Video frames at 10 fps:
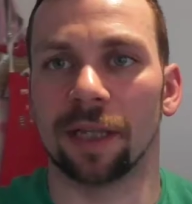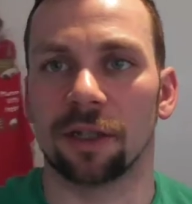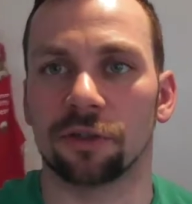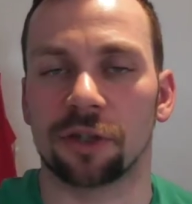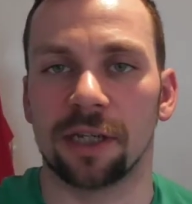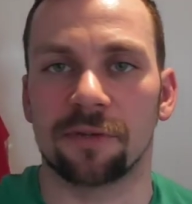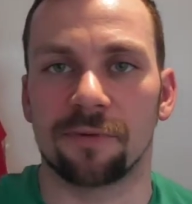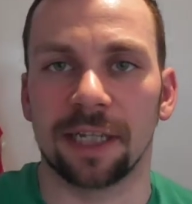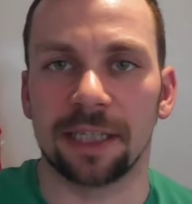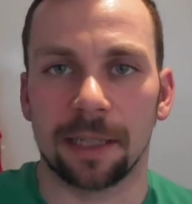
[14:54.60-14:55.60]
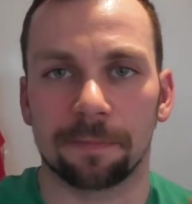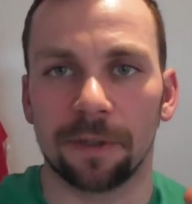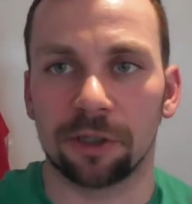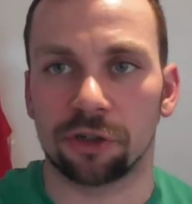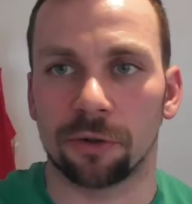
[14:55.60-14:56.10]
lunch is ready. Let
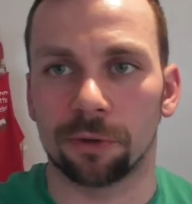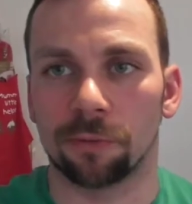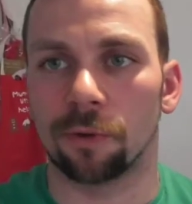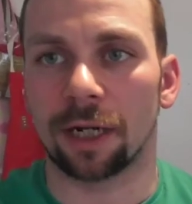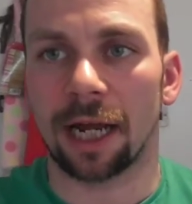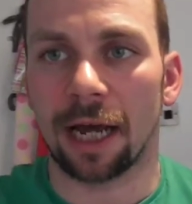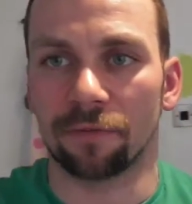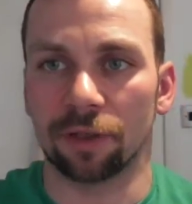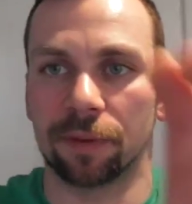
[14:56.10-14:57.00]
me show you what I have on the